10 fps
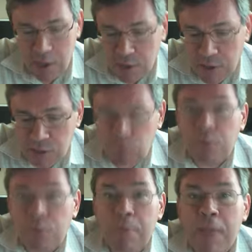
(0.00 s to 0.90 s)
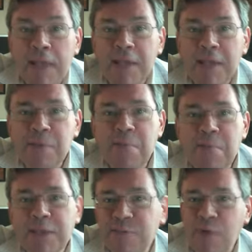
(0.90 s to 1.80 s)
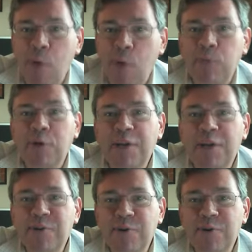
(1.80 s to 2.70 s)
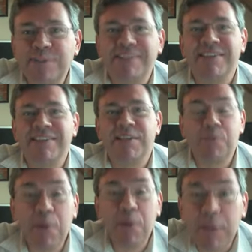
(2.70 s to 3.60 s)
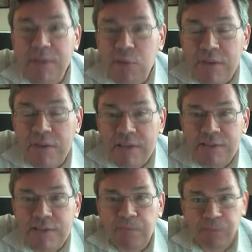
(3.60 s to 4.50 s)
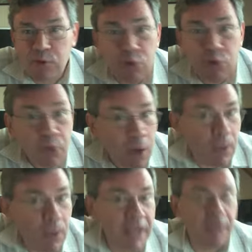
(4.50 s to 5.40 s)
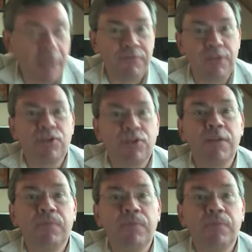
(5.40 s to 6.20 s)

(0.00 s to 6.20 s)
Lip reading: So we will be making massive open online courses and experimenting with this new way of teaching.